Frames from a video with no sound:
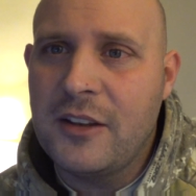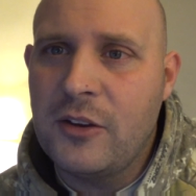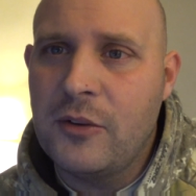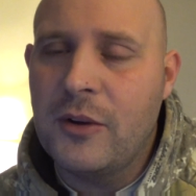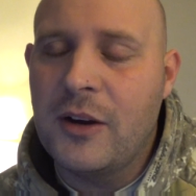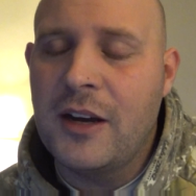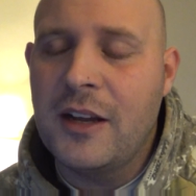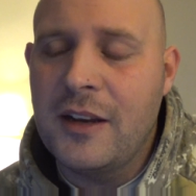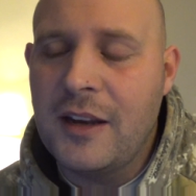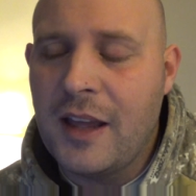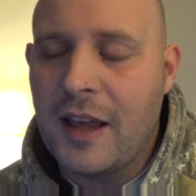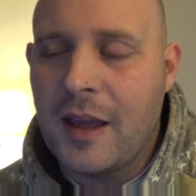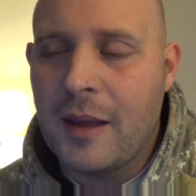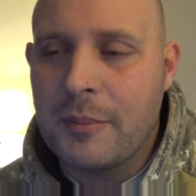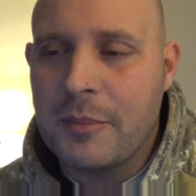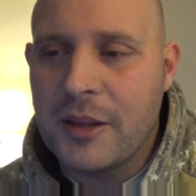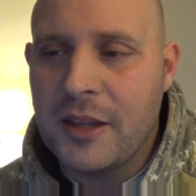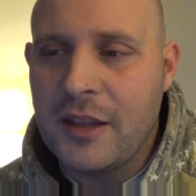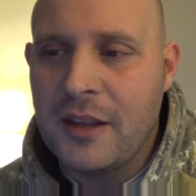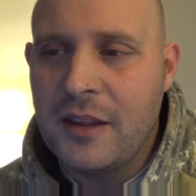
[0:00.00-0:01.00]
you
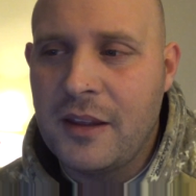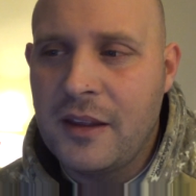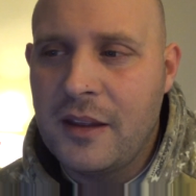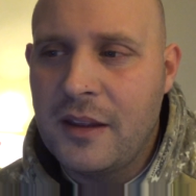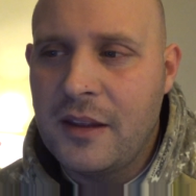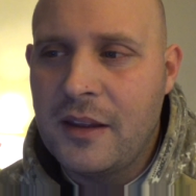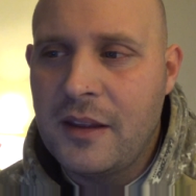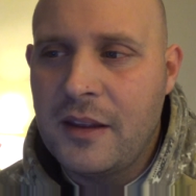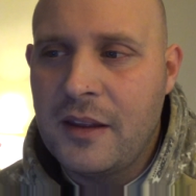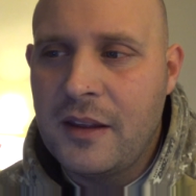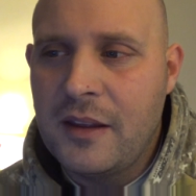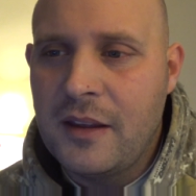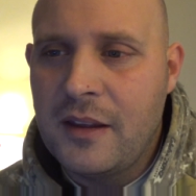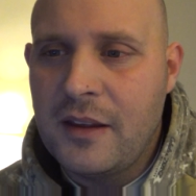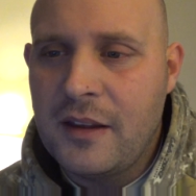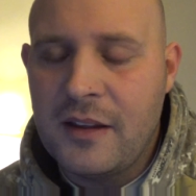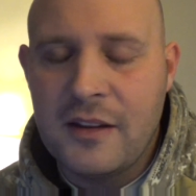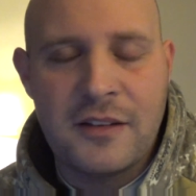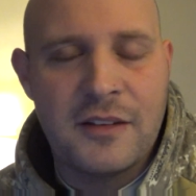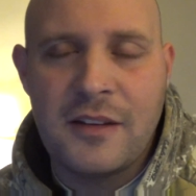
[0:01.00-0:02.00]
unhappy,
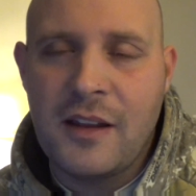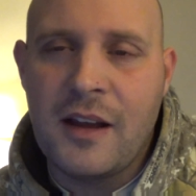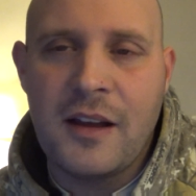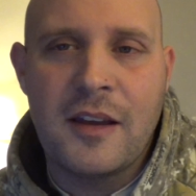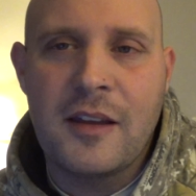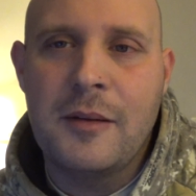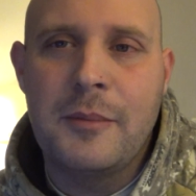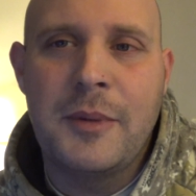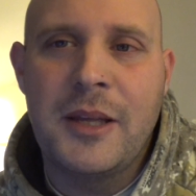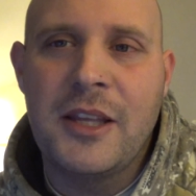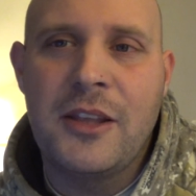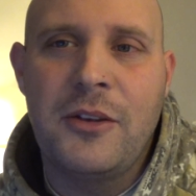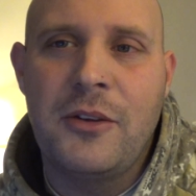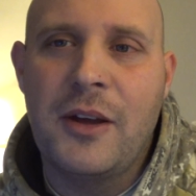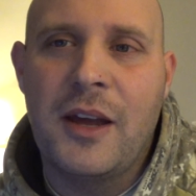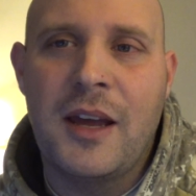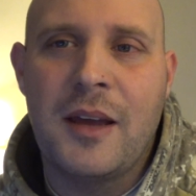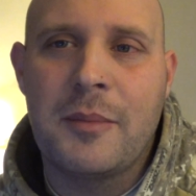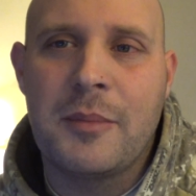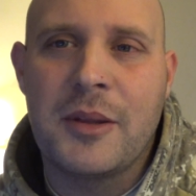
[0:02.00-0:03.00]
it's not going to make you
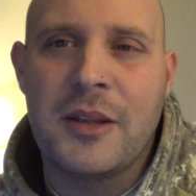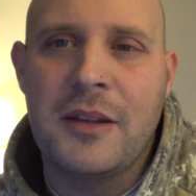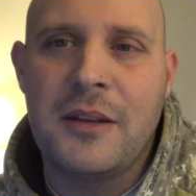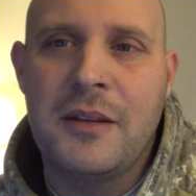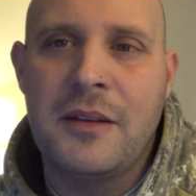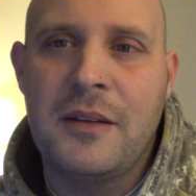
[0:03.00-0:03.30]
happy.